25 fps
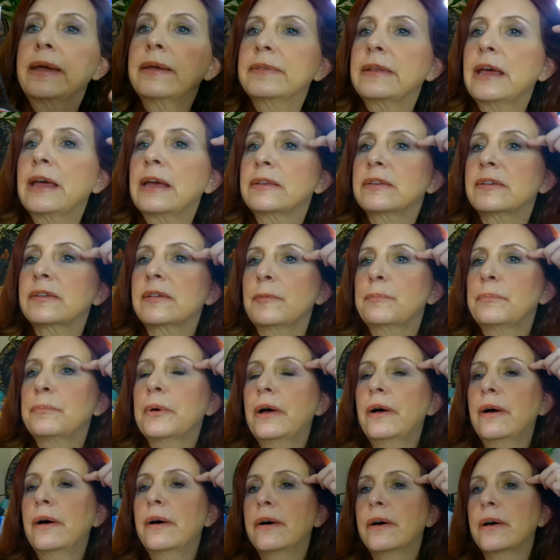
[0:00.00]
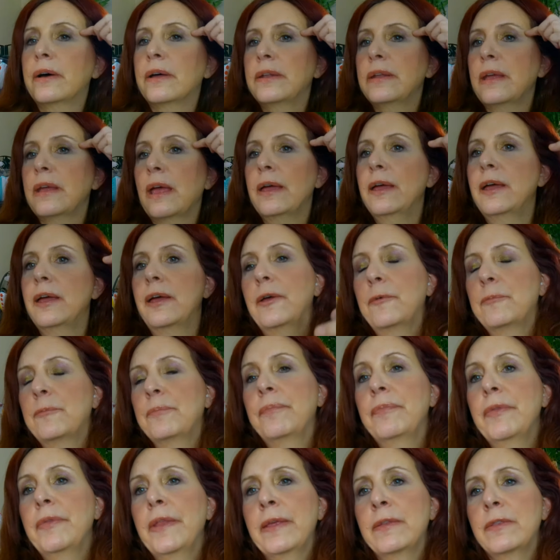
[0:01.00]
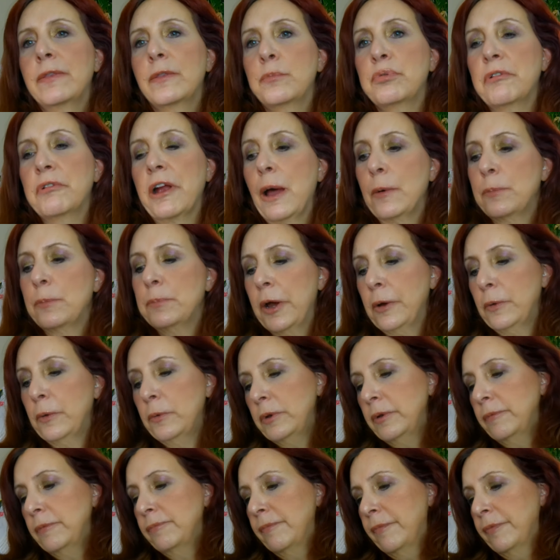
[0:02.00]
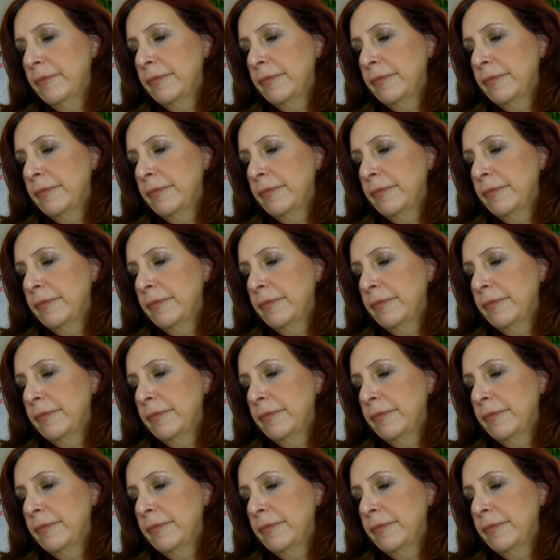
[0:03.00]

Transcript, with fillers: and that's up on um, the brow bone.